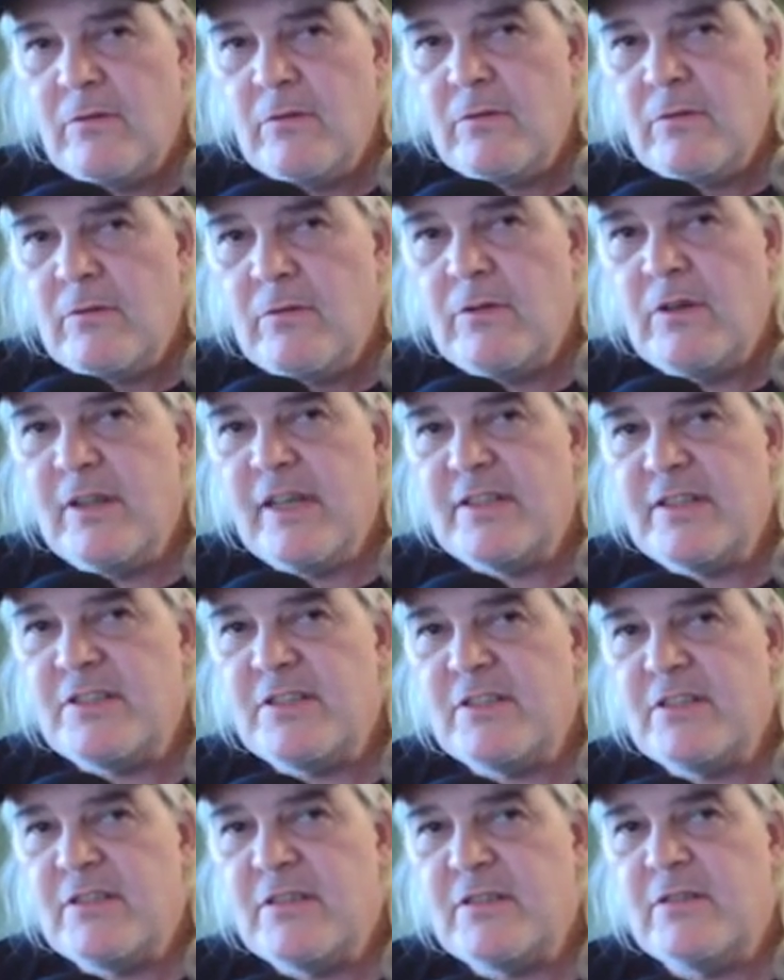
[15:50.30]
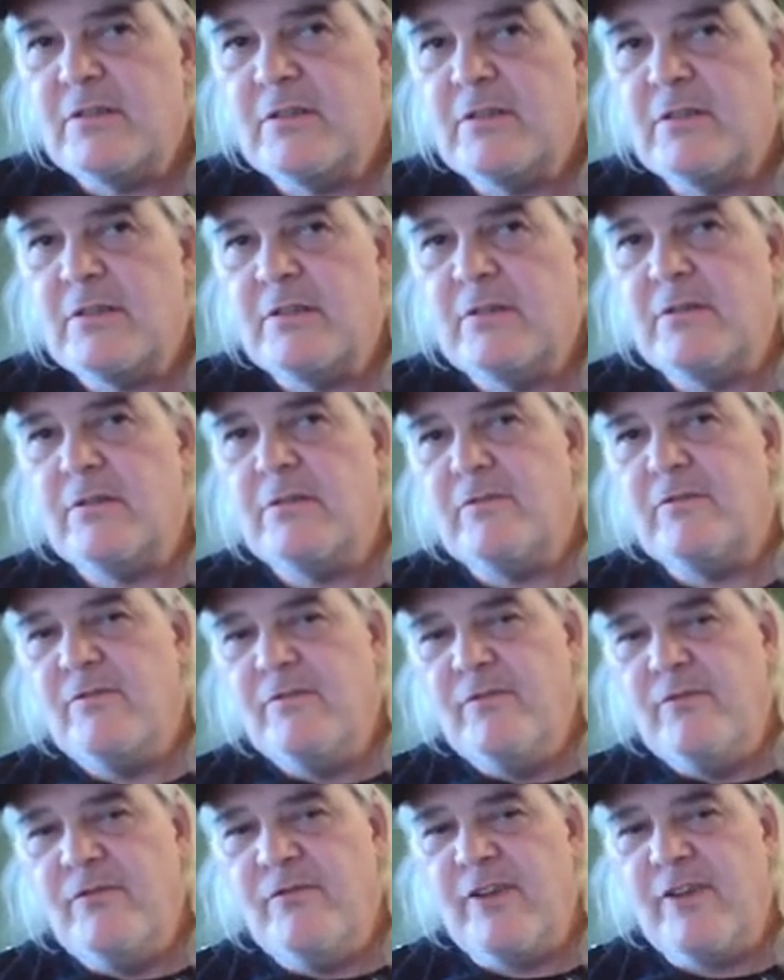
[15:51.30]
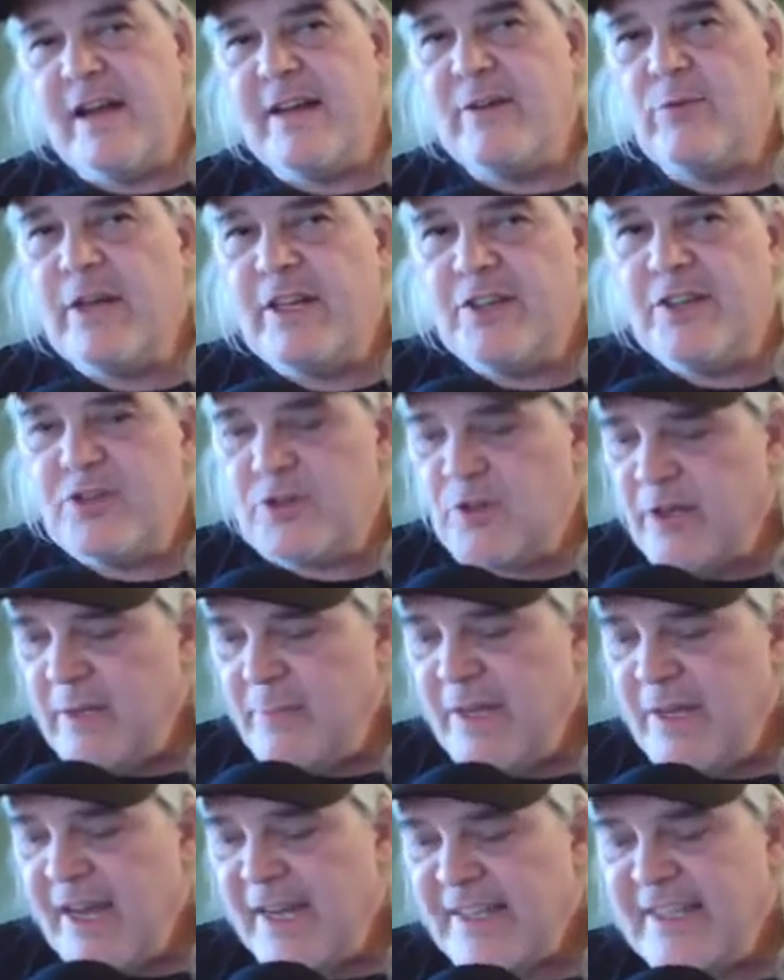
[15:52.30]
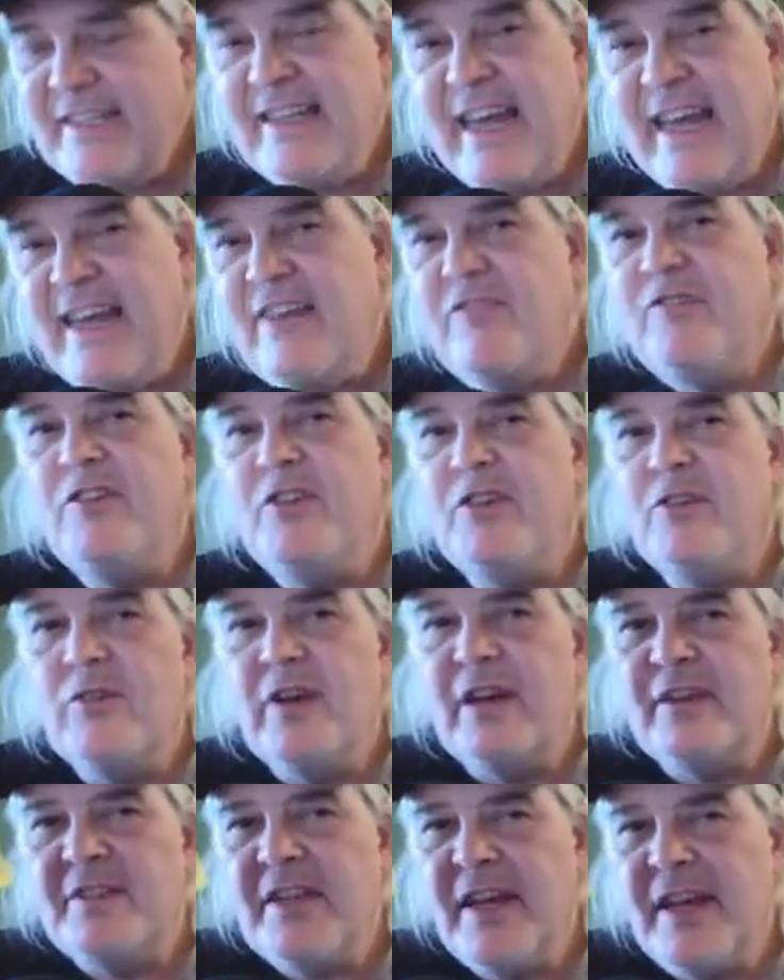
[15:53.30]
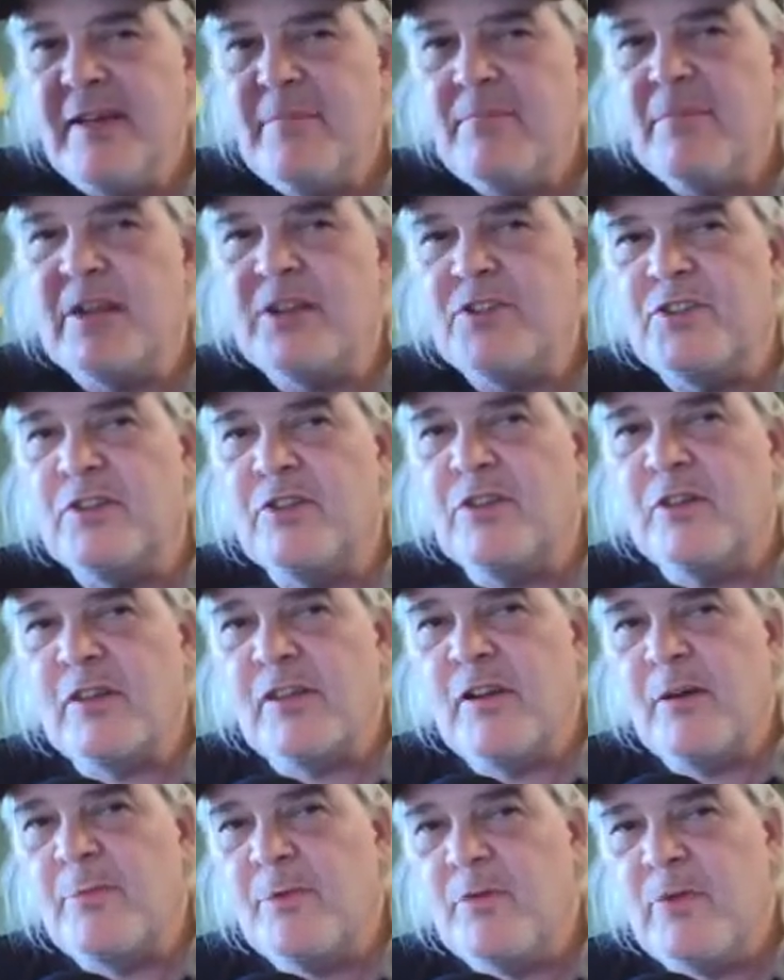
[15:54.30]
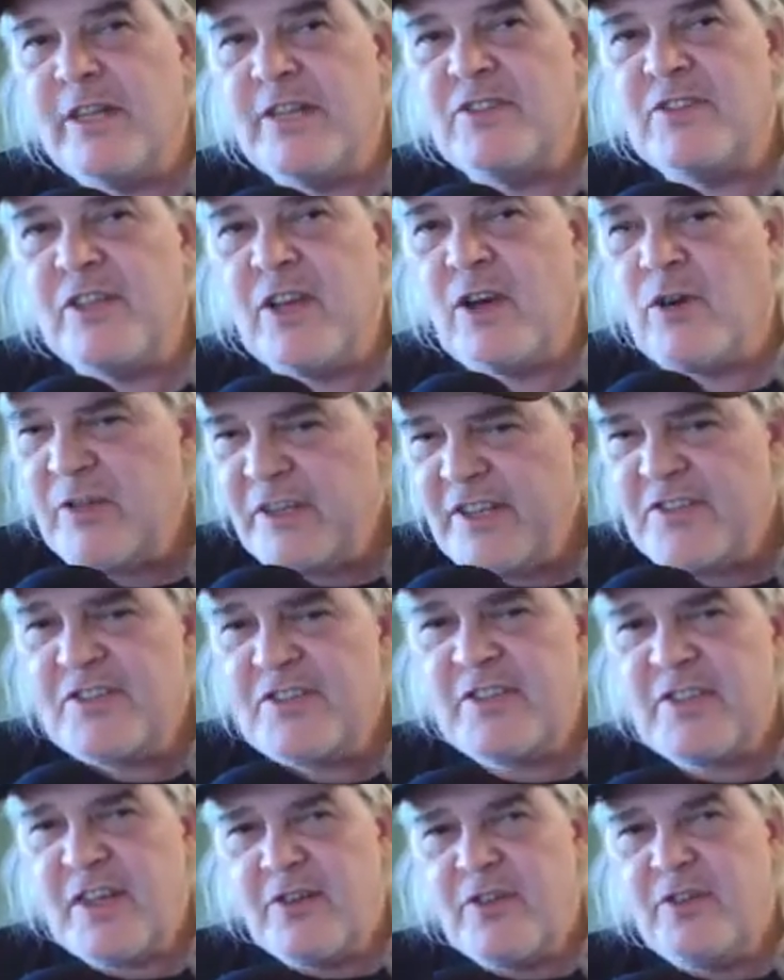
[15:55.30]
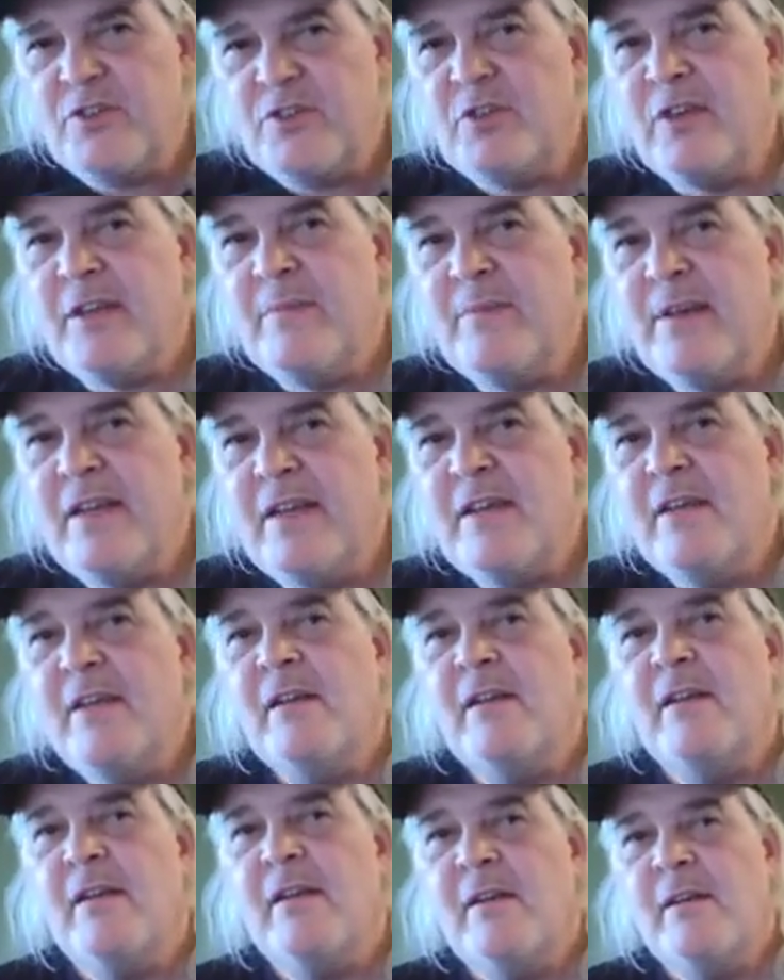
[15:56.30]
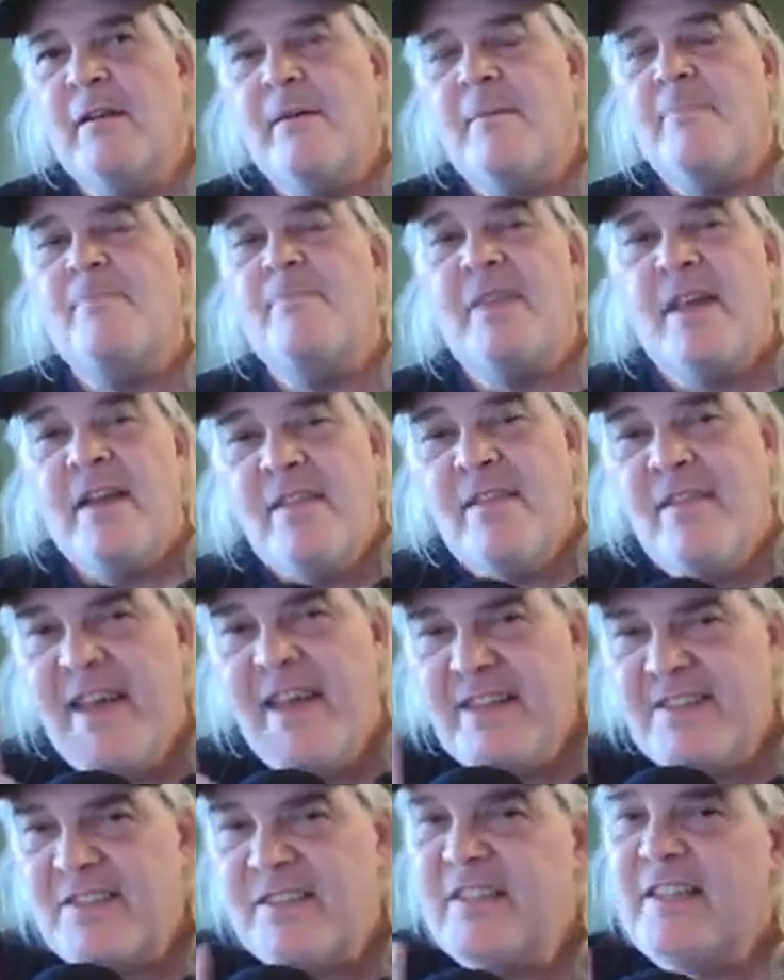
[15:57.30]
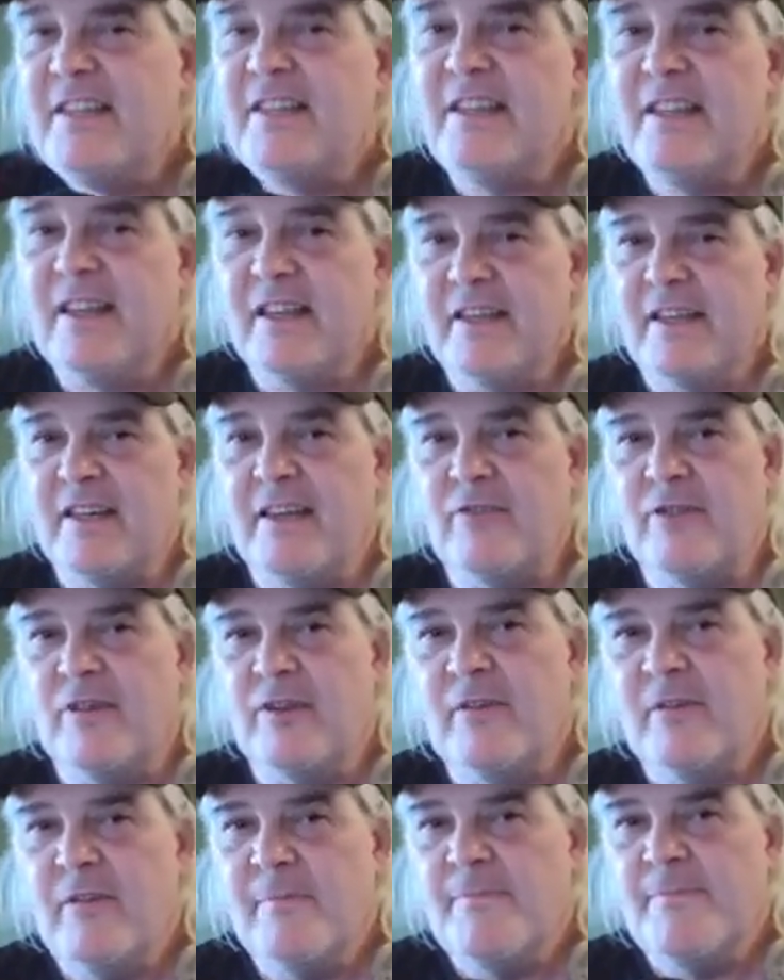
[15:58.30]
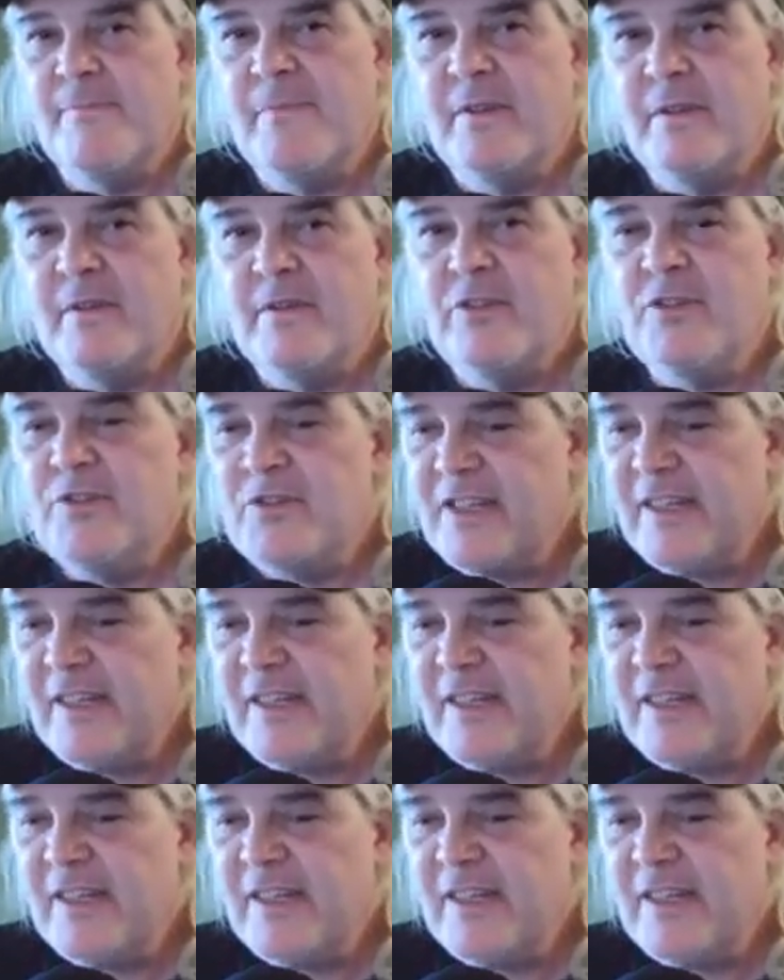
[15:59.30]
Well, that's a fine way to treat me. I gave you a tape measure a couple weeks ago, and this is how you treat me? That's an Indian giver, using